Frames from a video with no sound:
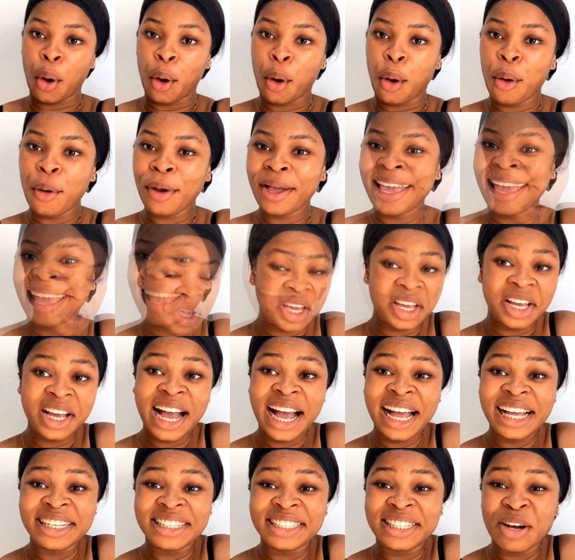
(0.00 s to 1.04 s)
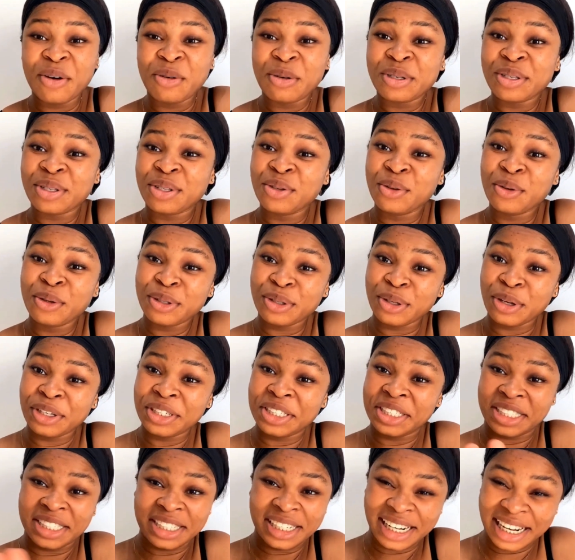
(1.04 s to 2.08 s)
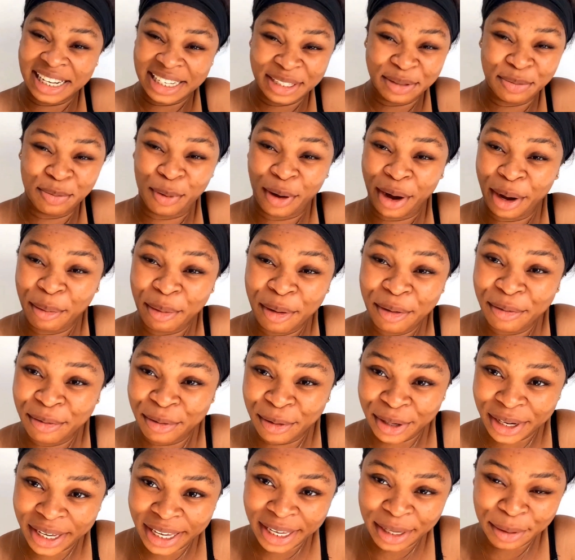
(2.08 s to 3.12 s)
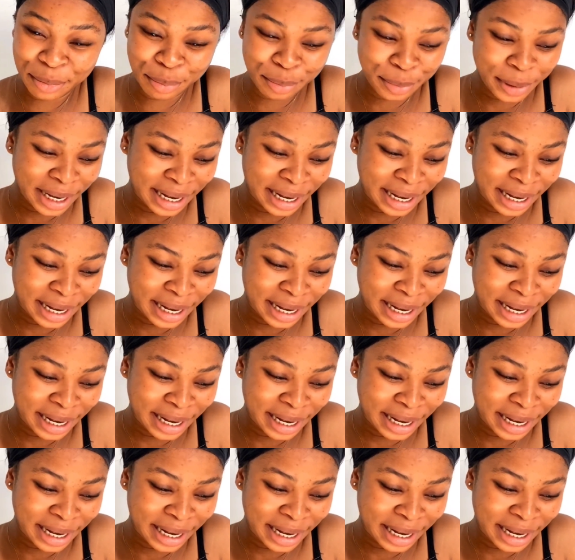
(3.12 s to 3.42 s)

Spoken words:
Okay guys, there was no such thing as primer for him,